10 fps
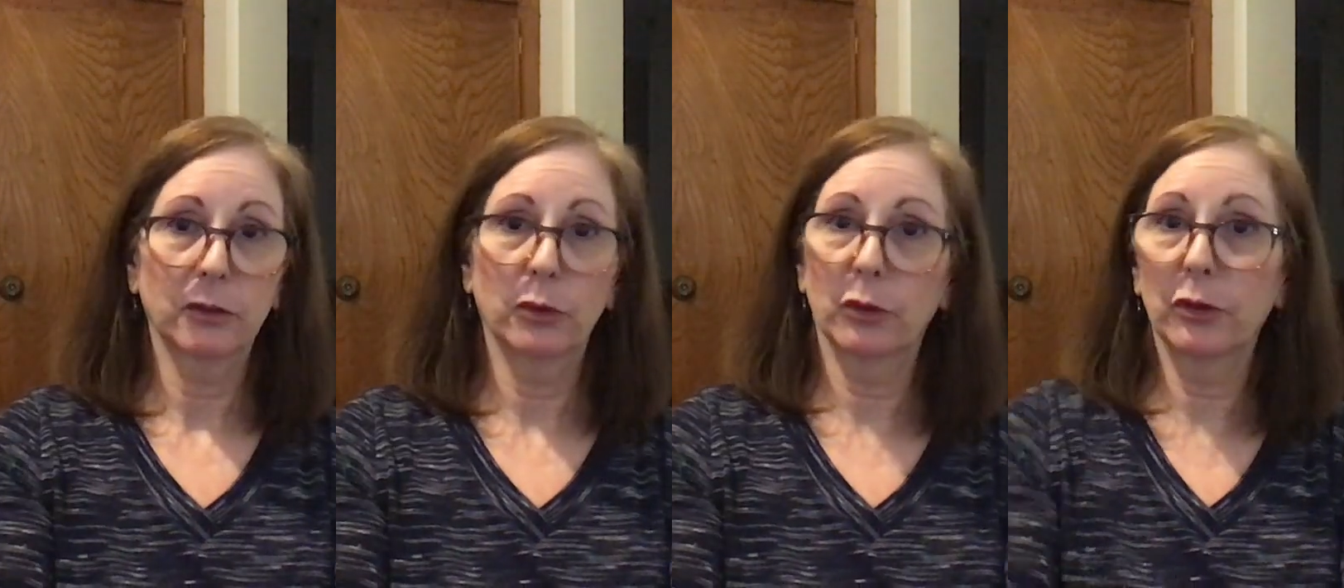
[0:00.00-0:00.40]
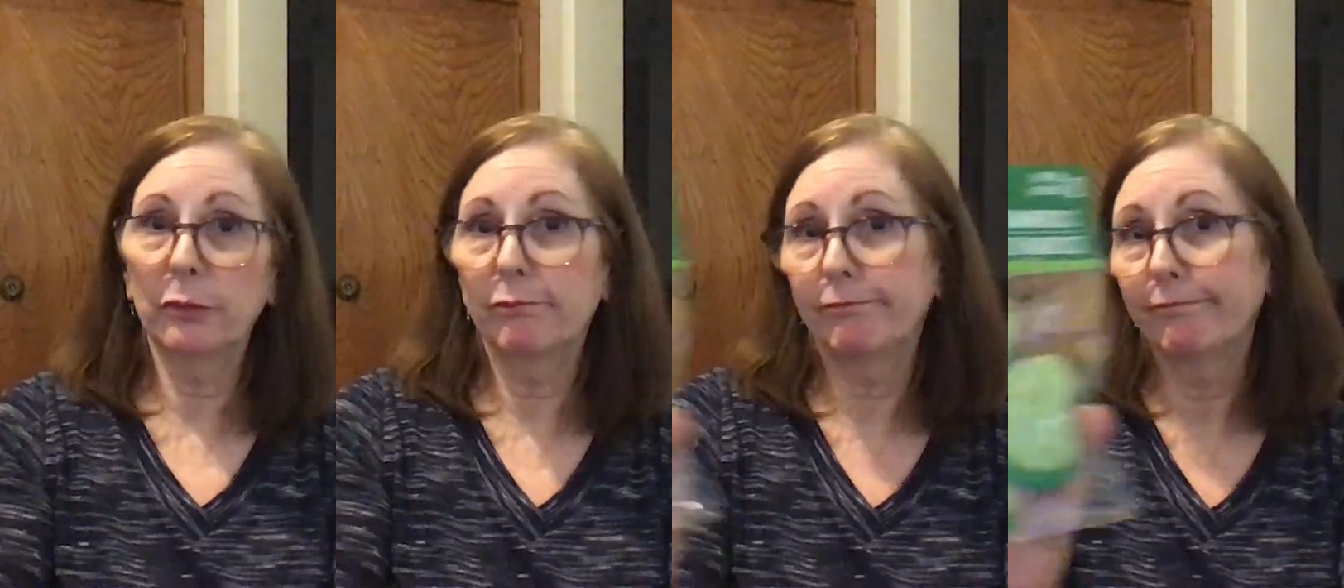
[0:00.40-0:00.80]

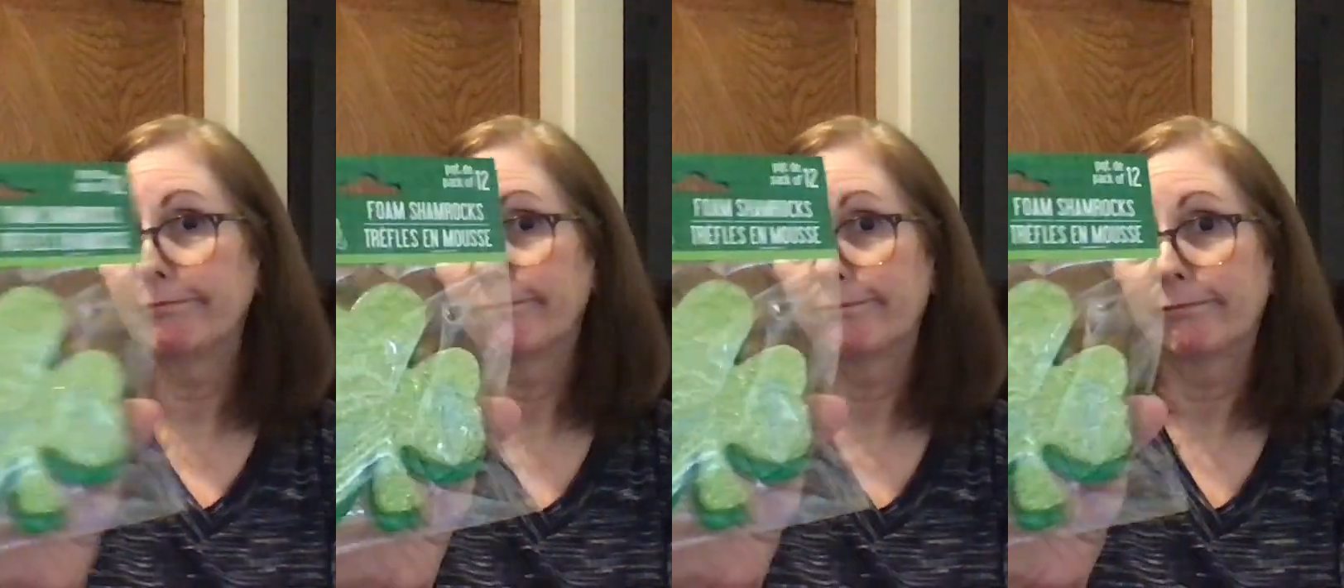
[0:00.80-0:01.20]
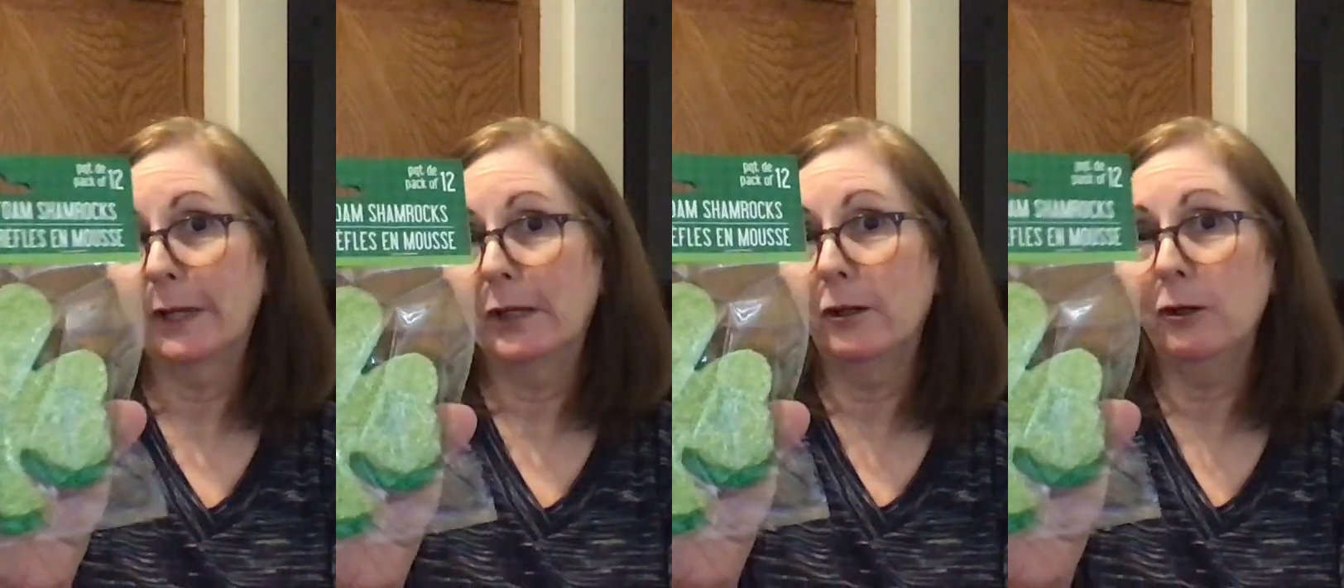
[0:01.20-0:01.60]
or
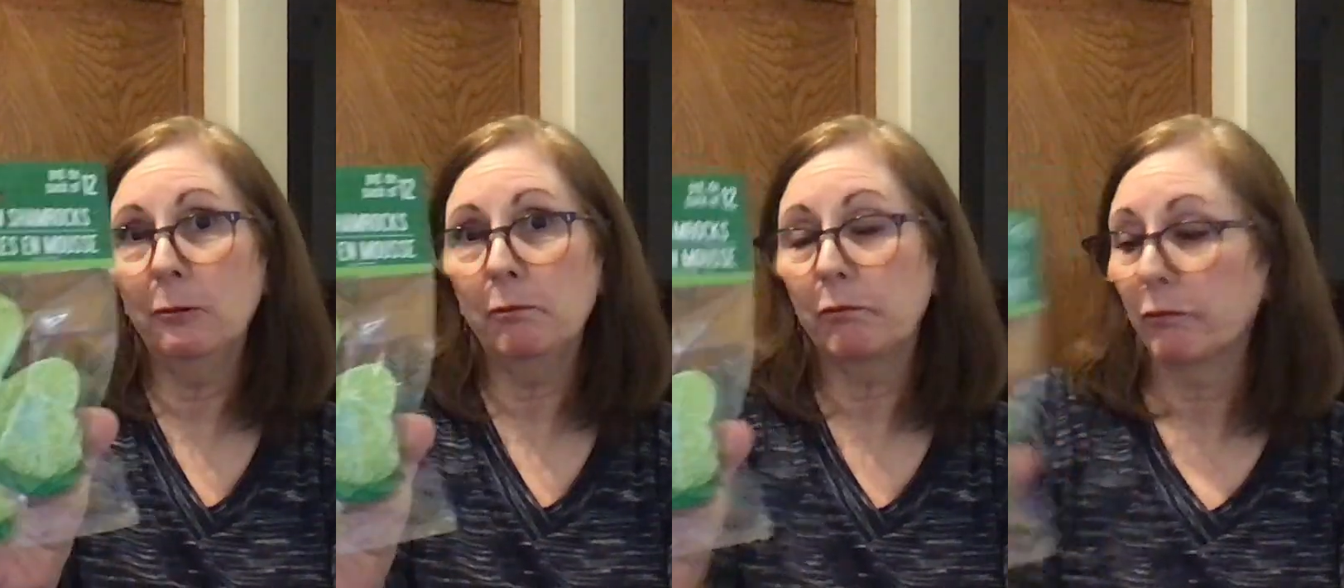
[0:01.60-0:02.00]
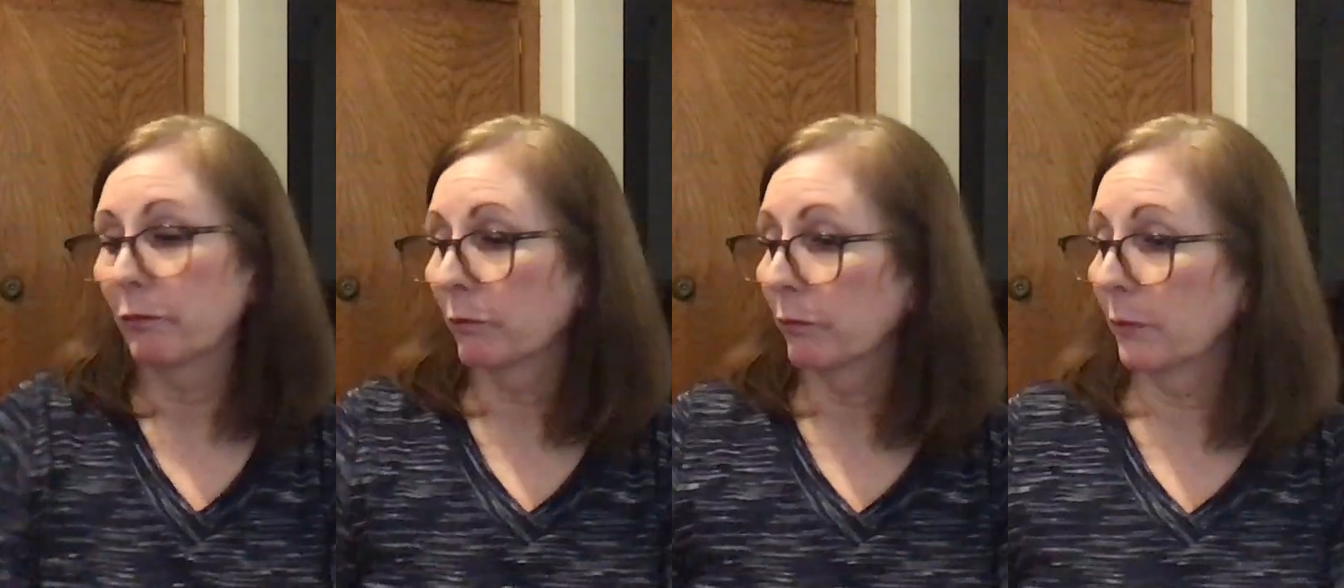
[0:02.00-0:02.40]
I don't know,
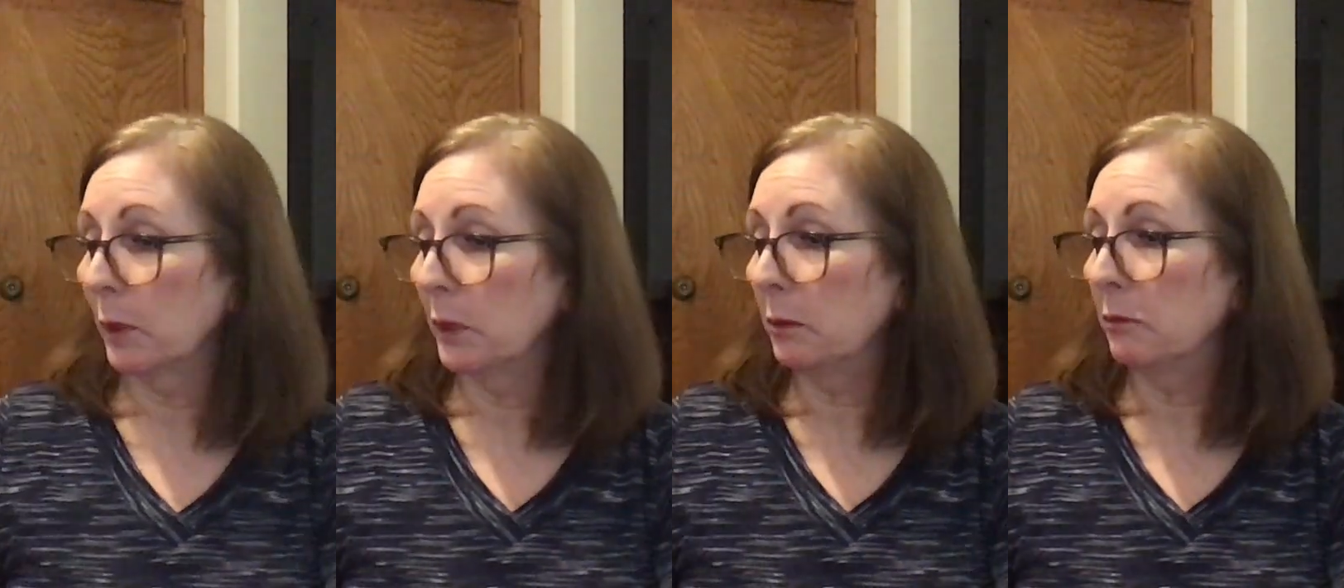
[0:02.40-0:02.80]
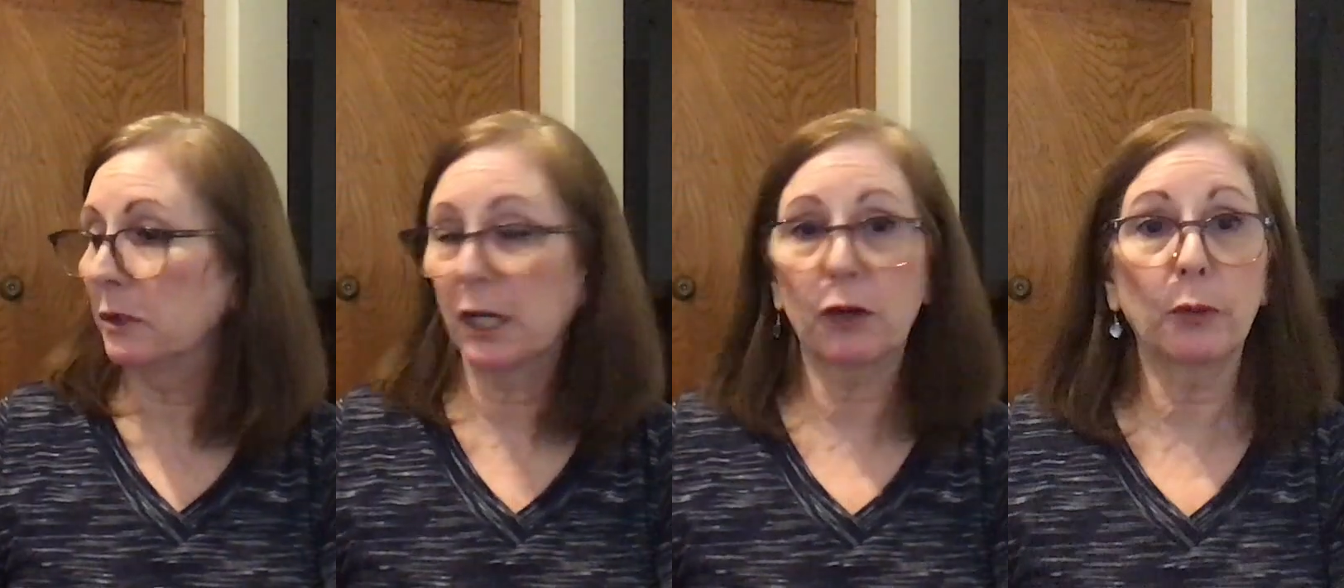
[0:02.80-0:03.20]
maybe
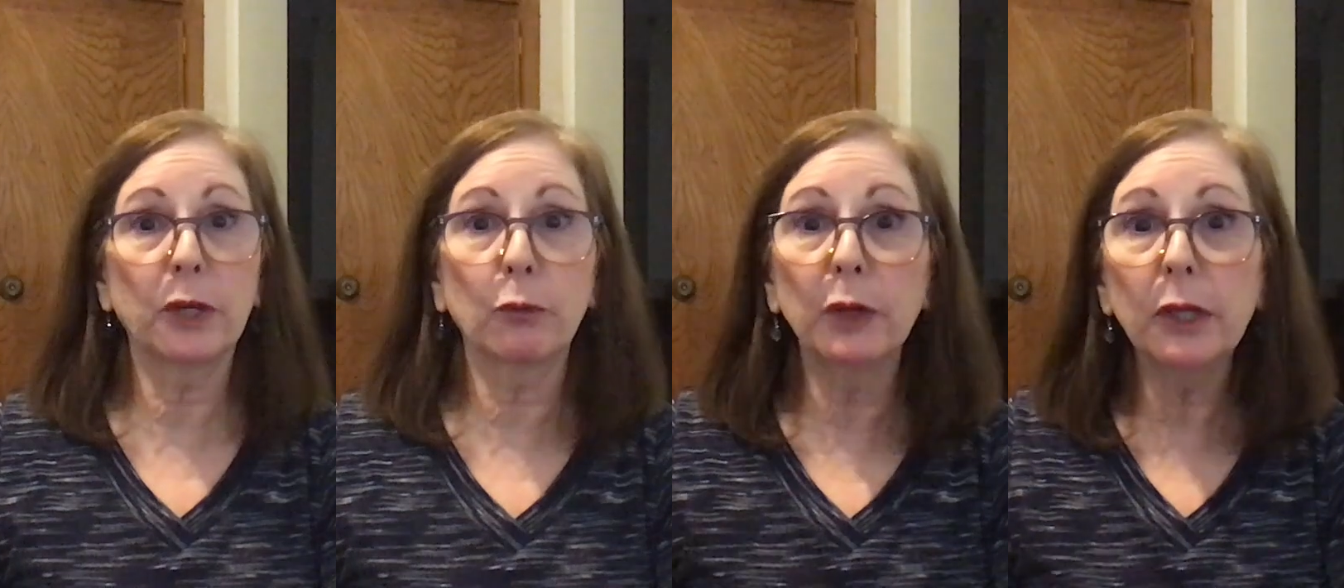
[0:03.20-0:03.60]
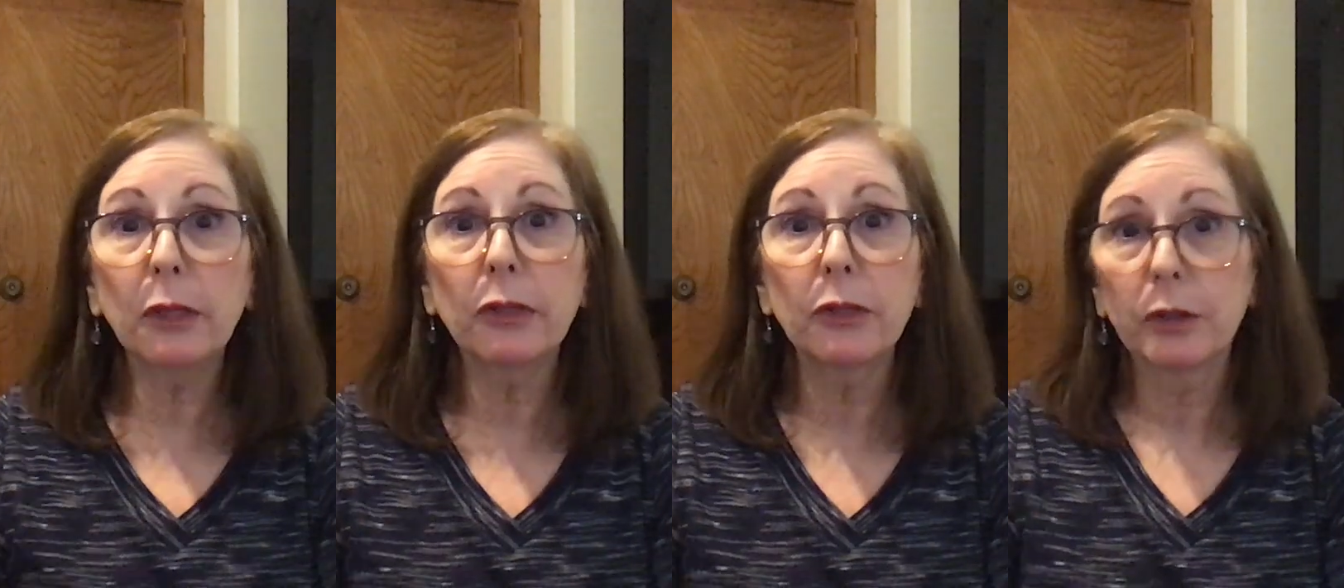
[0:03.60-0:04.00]
decorate a
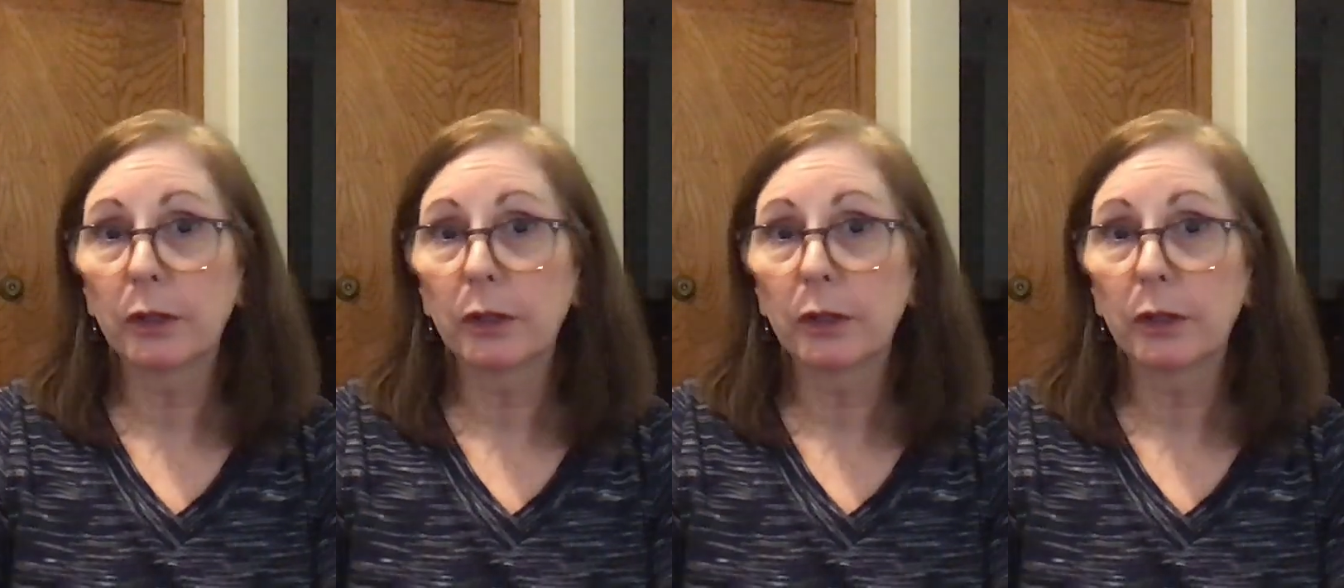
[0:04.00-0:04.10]
wreath.